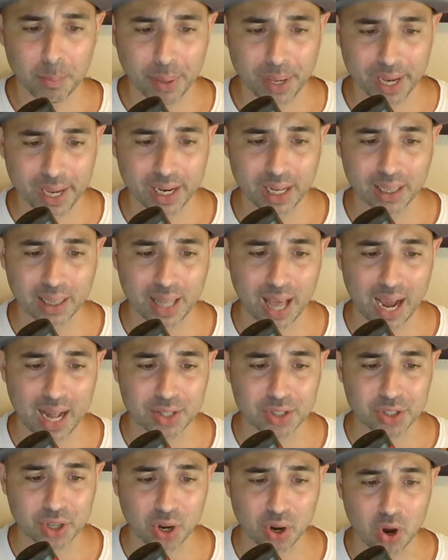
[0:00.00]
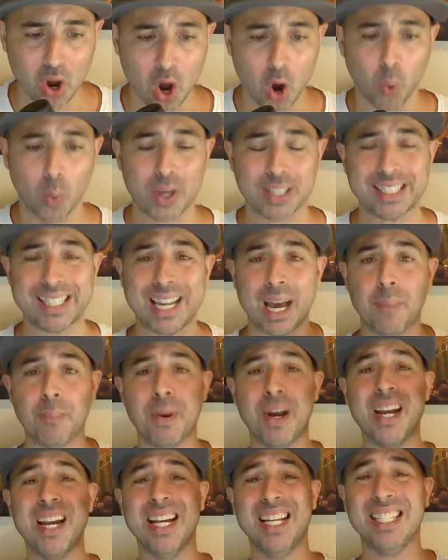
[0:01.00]
Pete Alonso was
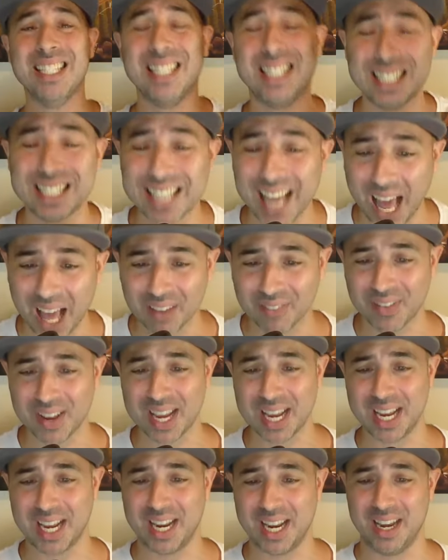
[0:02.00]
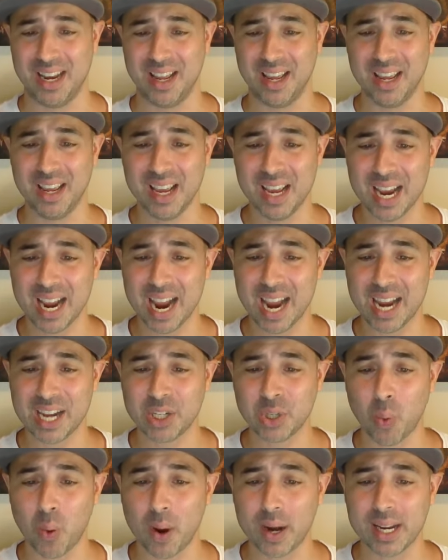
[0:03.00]
number seven
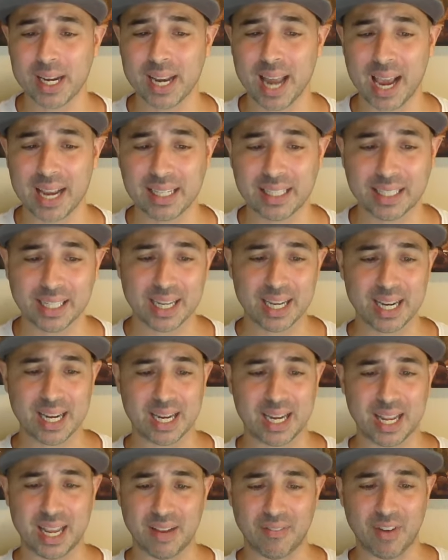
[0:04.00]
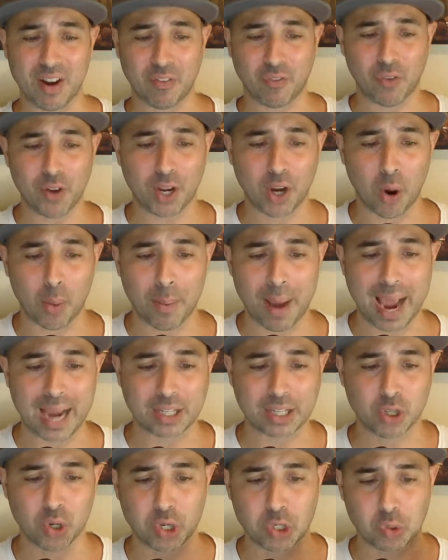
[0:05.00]
in 2019. Even if we go
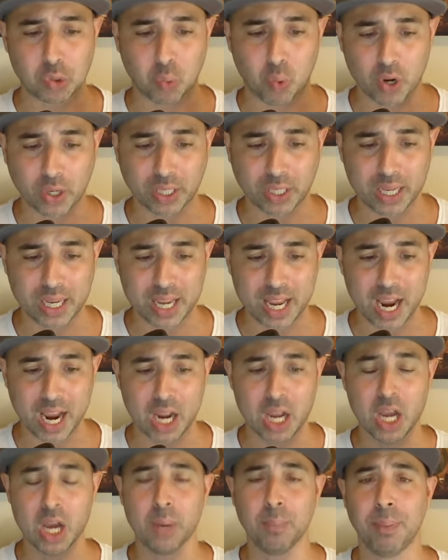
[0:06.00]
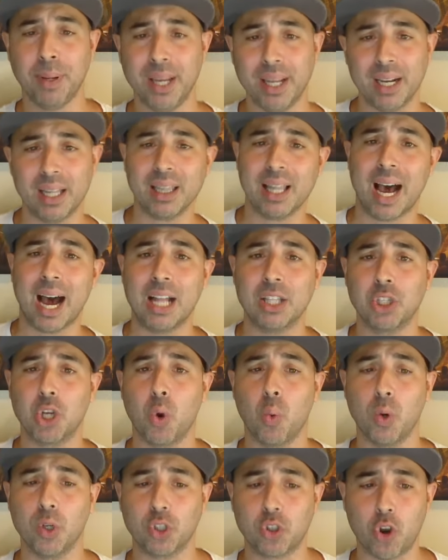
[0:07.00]
back to his rookie year, Pete
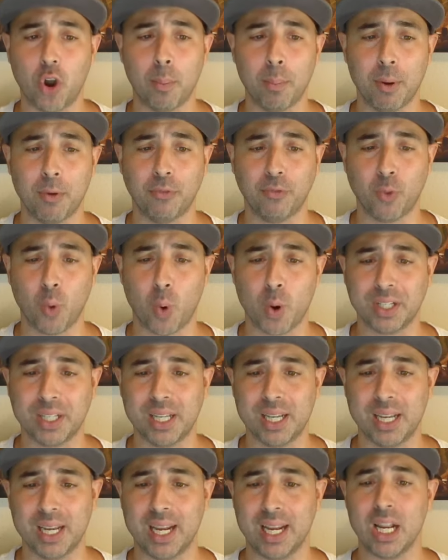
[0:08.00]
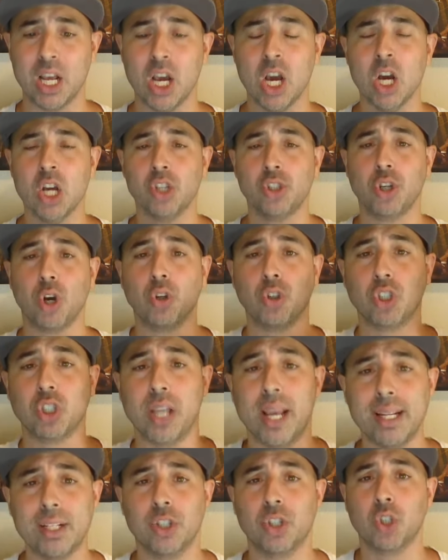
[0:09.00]
Alonso was number 14. So
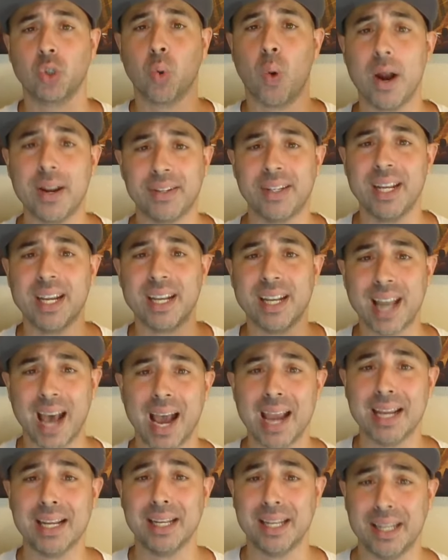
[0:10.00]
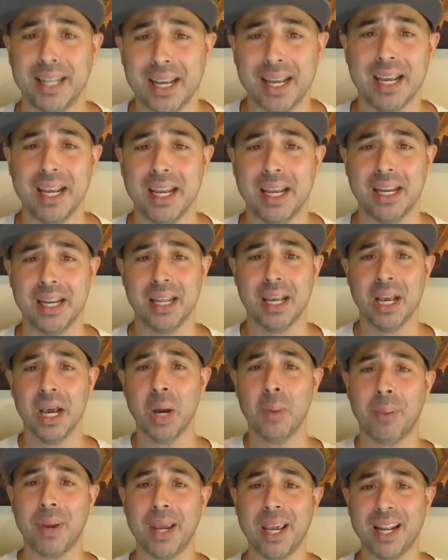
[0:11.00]
since 2019,
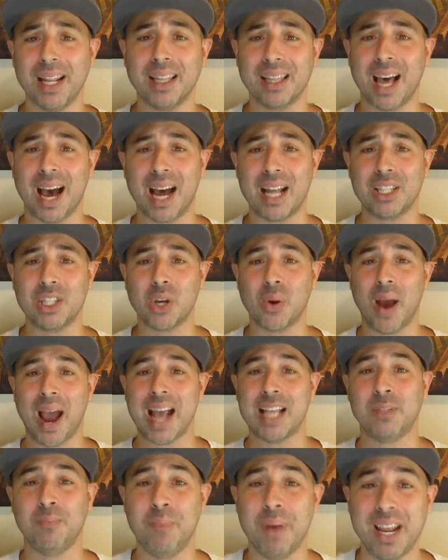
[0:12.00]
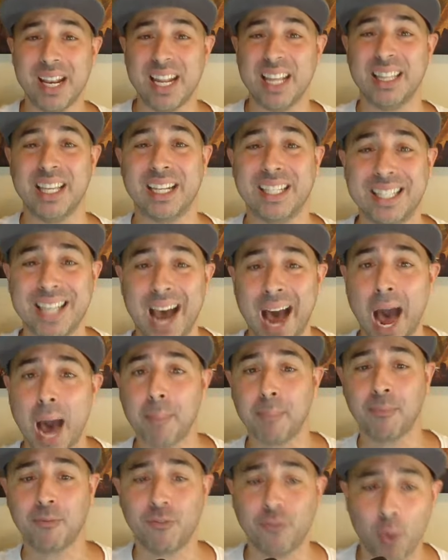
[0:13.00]
Pete Alonso has been in the
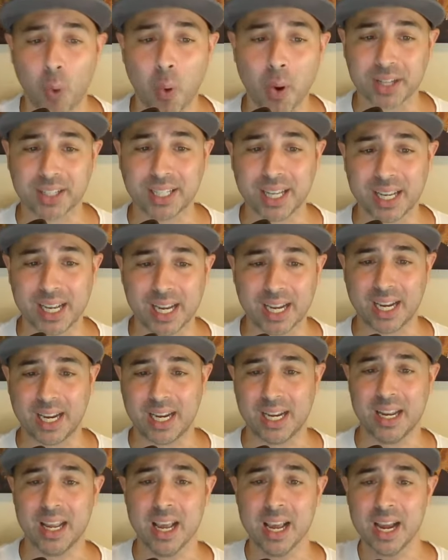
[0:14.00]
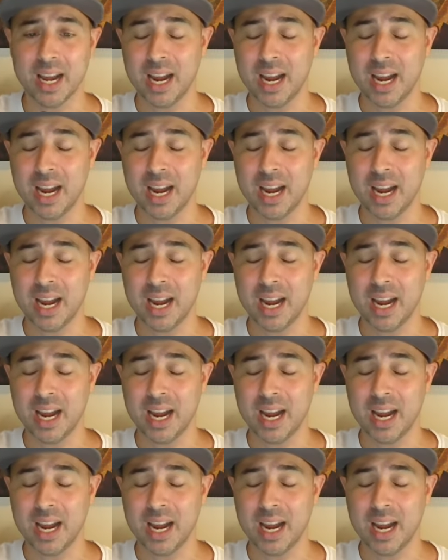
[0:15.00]
top 14